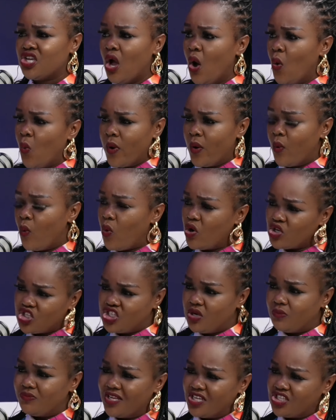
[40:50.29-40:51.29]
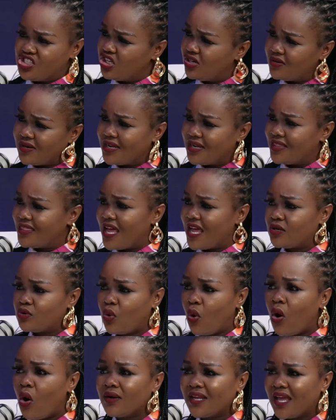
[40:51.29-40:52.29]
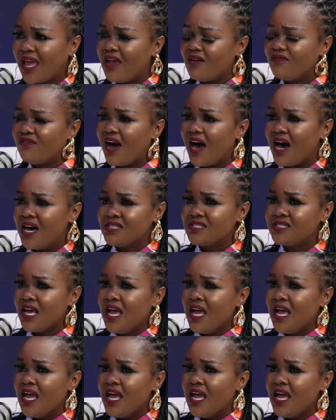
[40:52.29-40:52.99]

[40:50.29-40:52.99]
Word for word: We mm. worship the children mm. that God gave us.